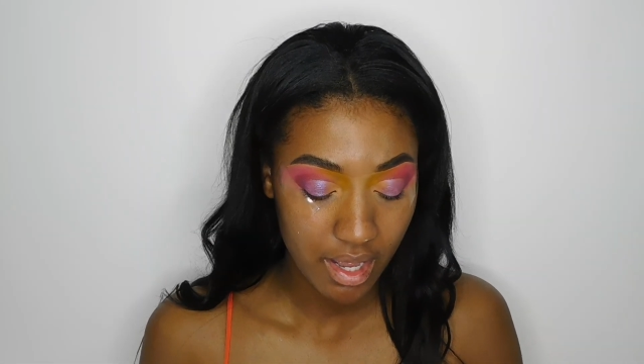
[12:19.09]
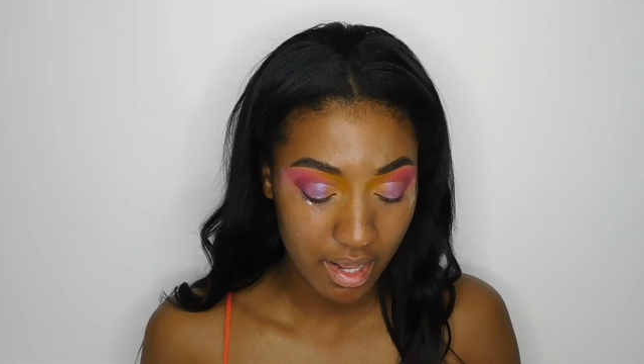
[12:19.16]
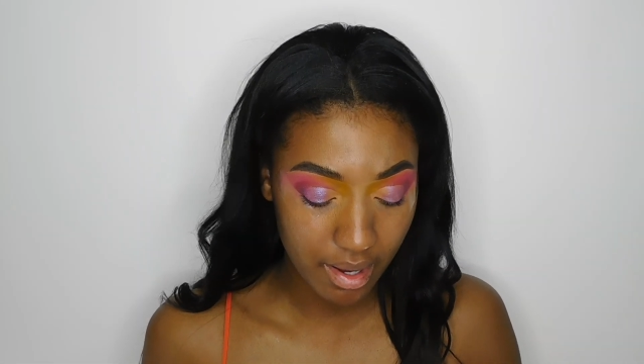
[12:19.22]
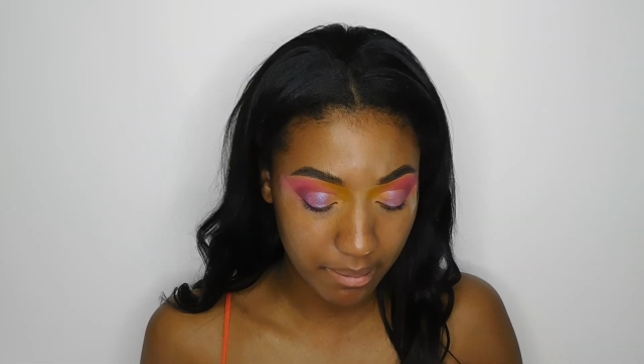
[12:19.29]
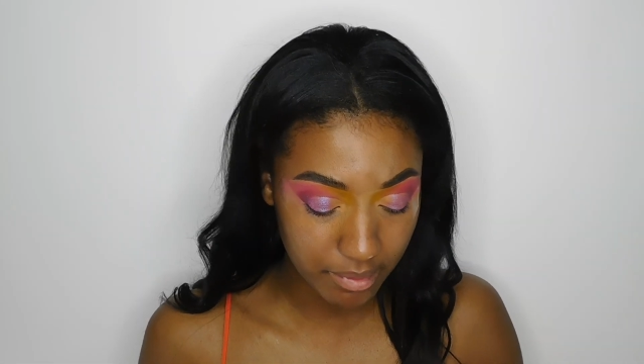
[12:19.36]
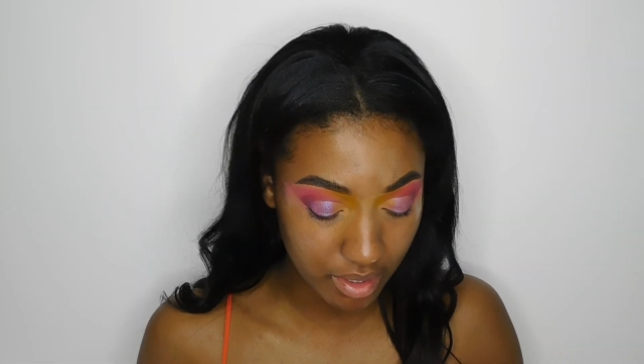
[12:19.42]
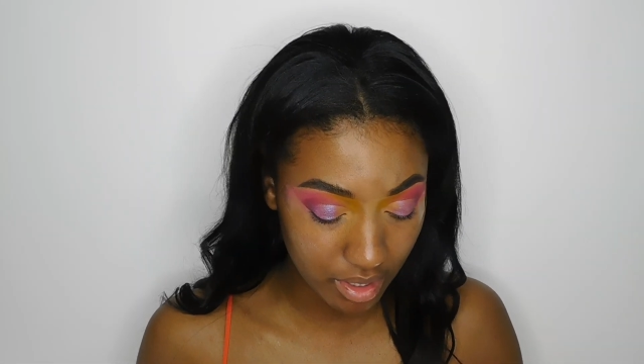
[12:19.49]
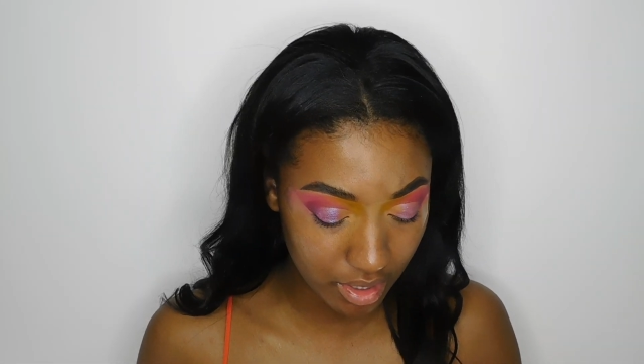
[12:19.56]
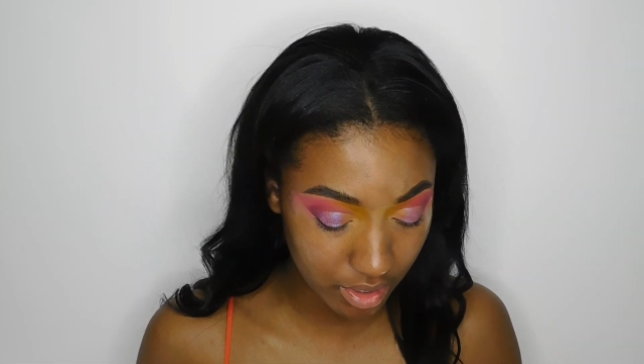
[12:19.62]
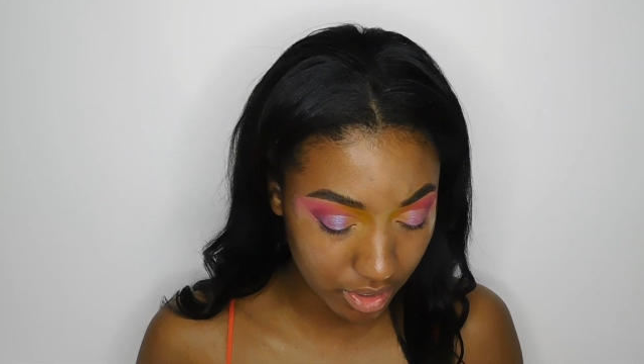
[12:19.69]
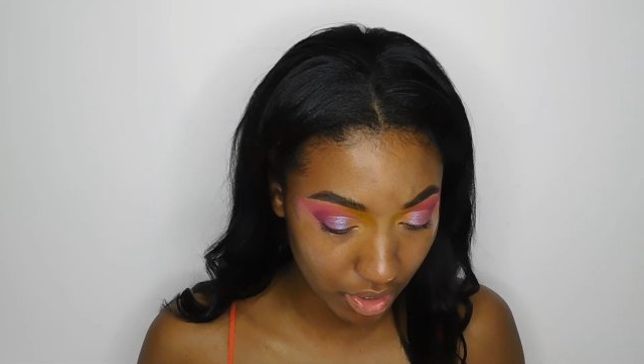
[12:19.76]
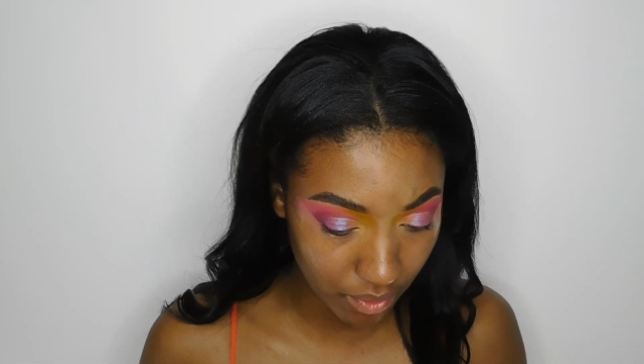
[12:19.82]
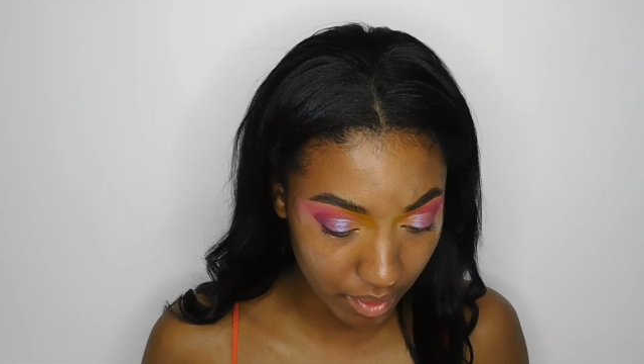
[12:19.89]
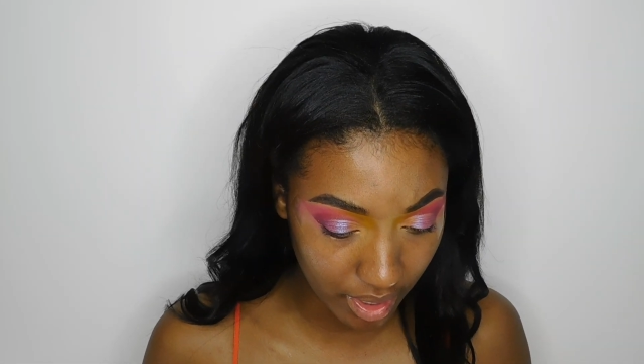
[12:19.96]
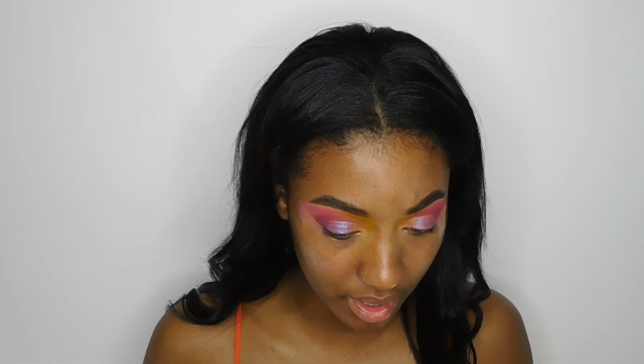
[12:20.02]
And I'm going to
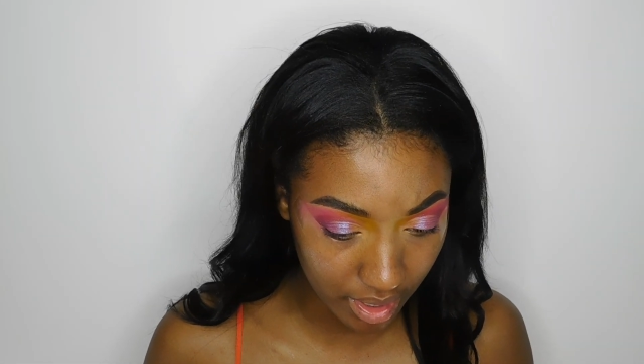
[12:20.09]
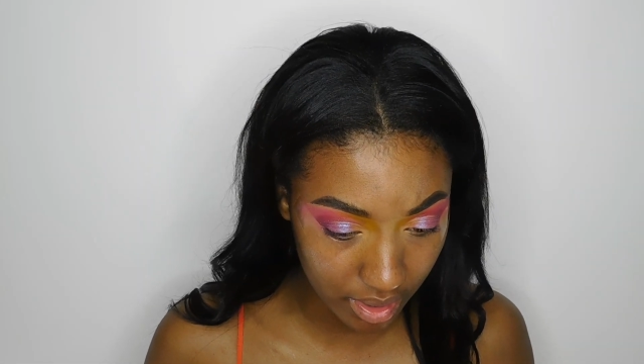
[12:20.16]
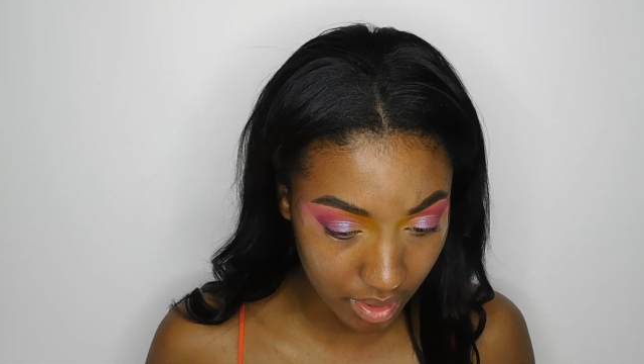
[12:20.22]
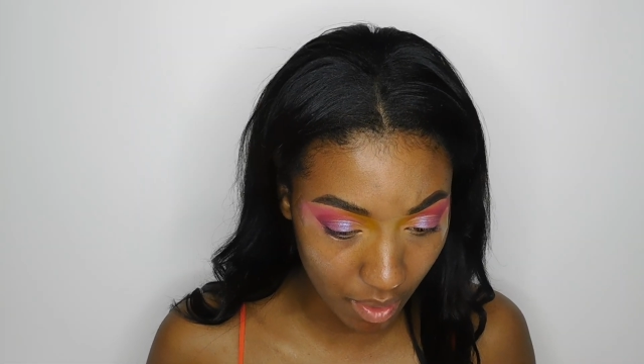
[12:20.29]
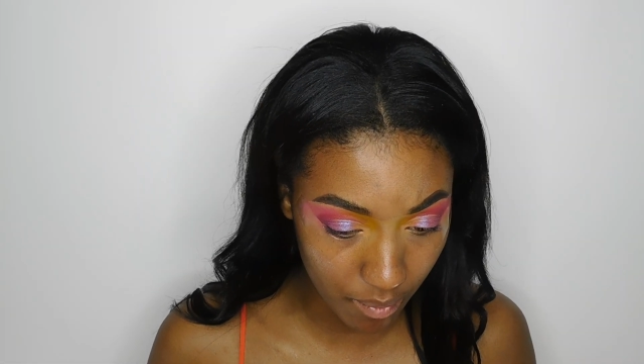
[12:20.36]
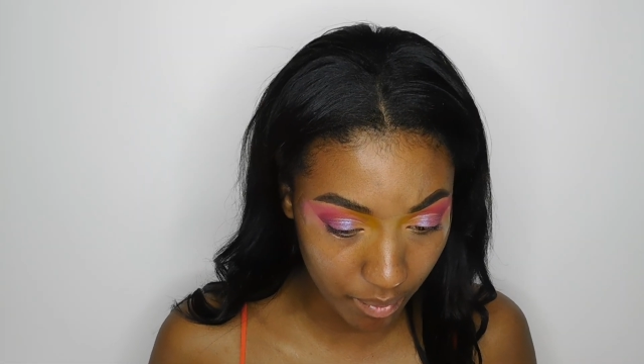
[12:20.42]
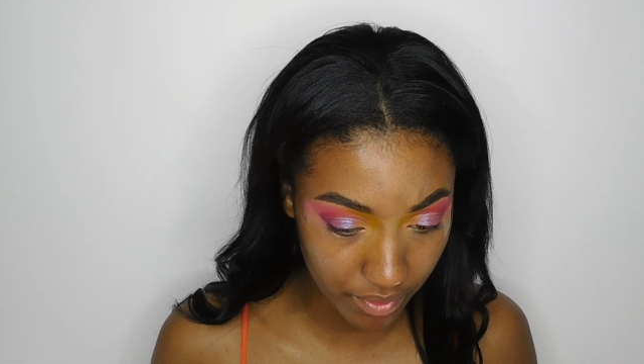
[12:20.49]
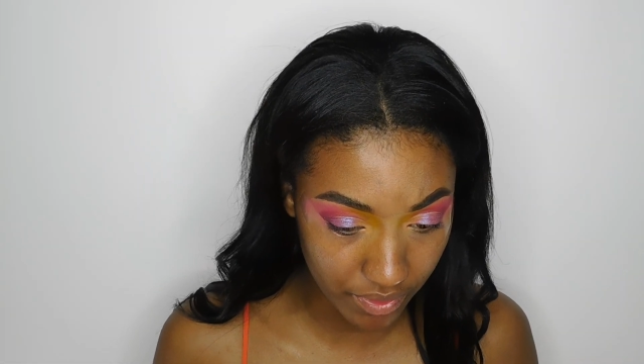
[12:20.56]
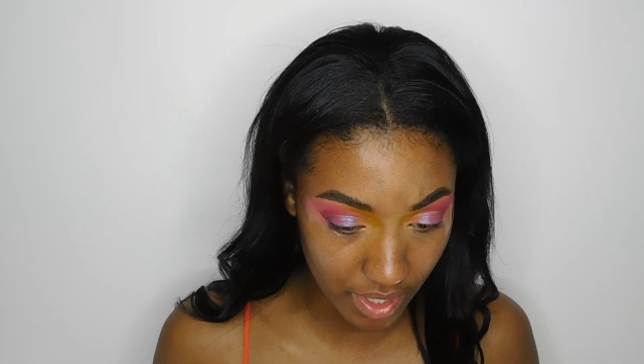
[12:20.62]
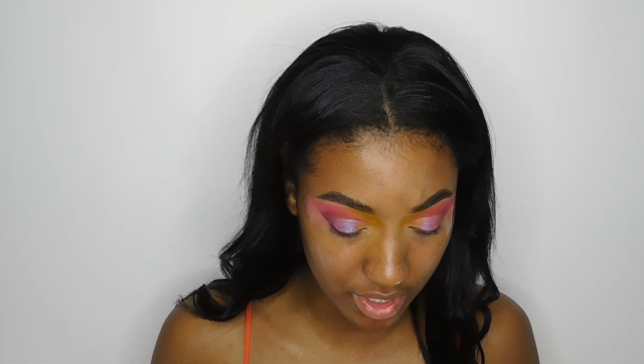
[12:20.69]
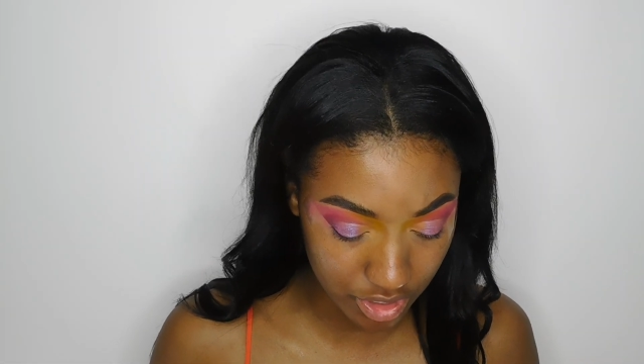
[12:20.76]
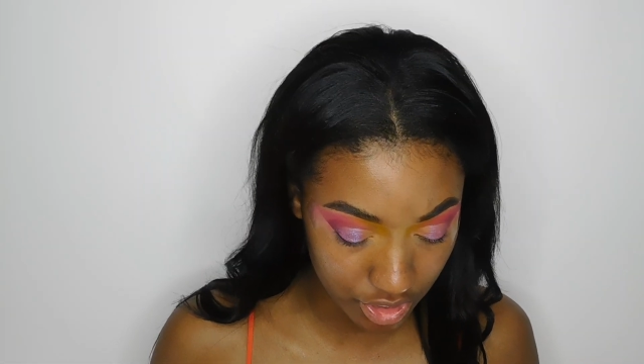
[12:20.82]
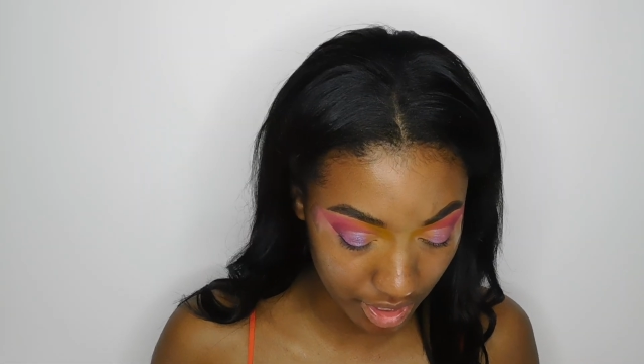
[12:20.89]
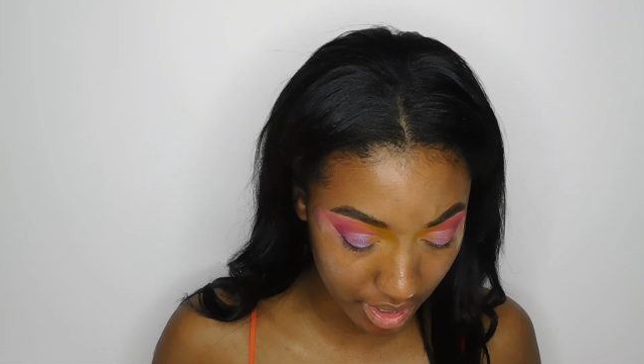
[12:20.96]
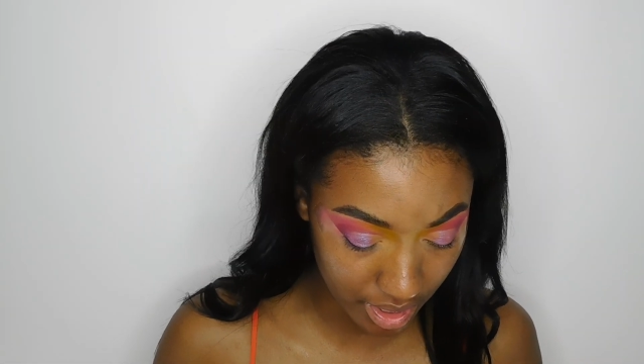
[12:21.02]
go in with that
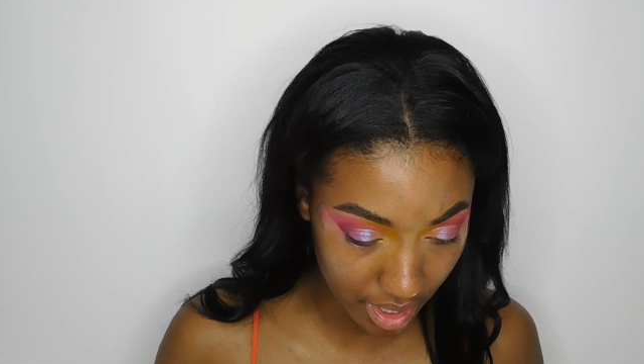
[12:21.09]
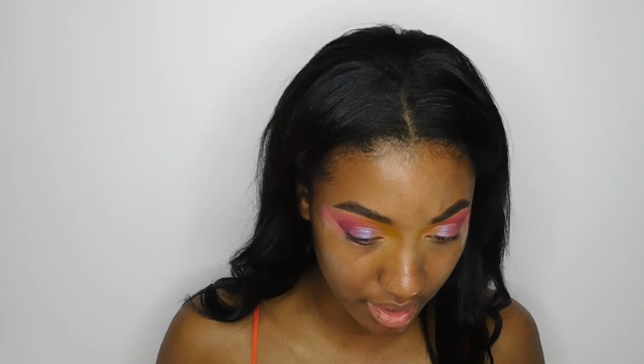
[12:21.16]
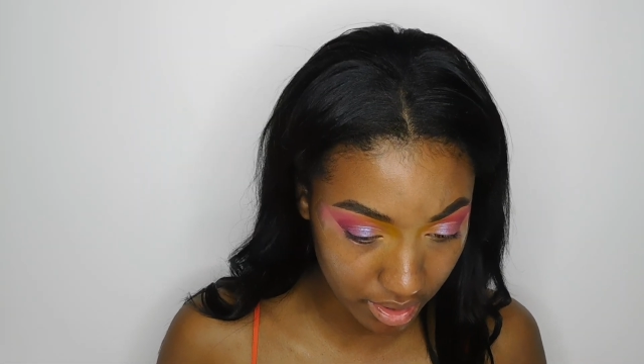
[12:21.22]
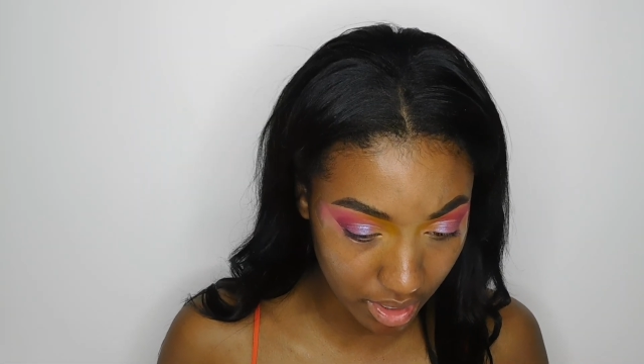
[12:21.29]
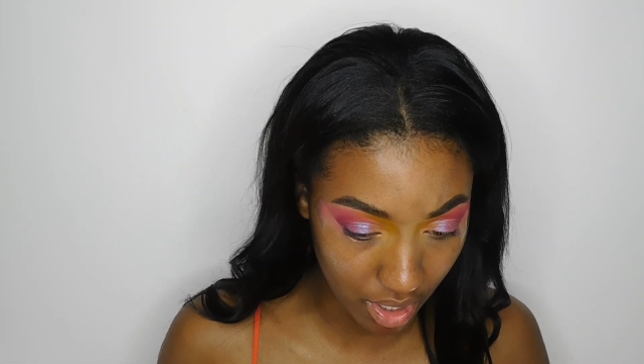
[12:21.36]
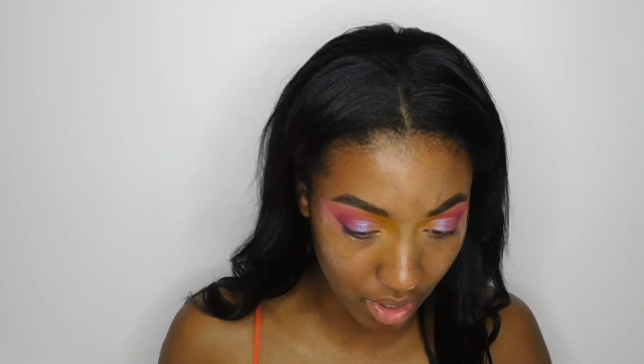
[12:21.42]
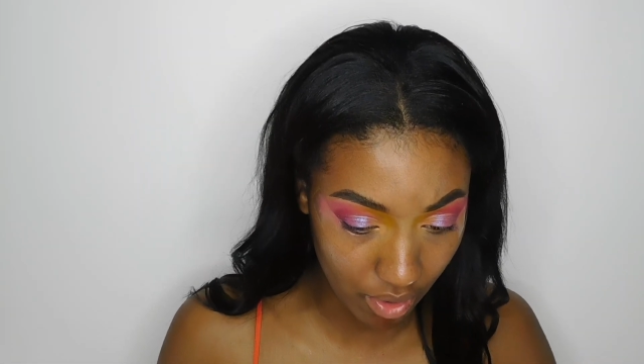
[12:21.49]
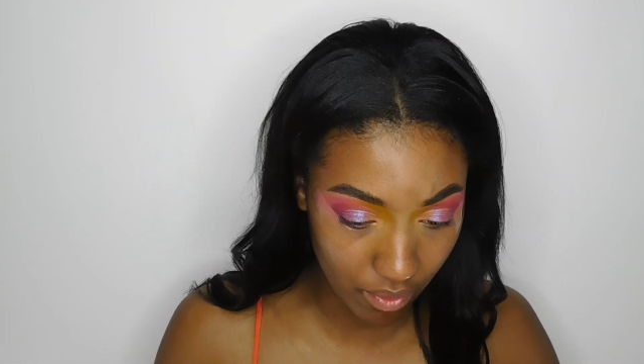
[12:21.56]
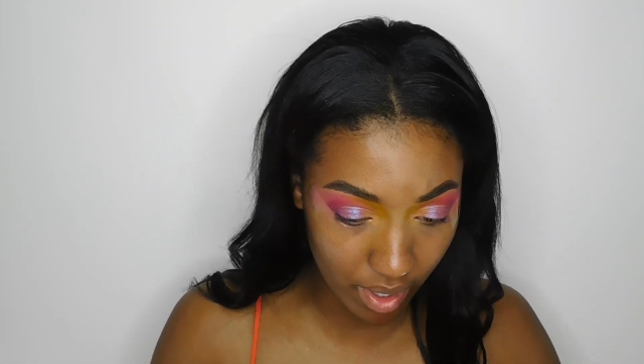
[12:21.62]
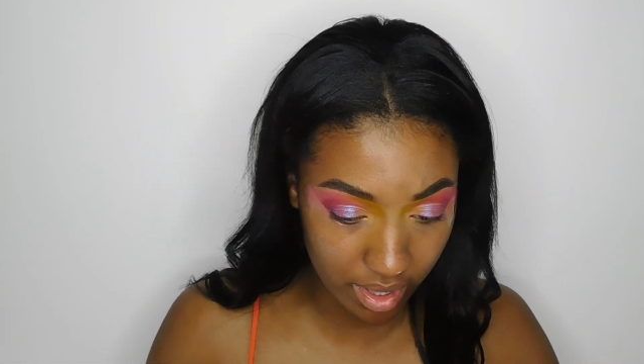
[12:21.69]
shade Hello.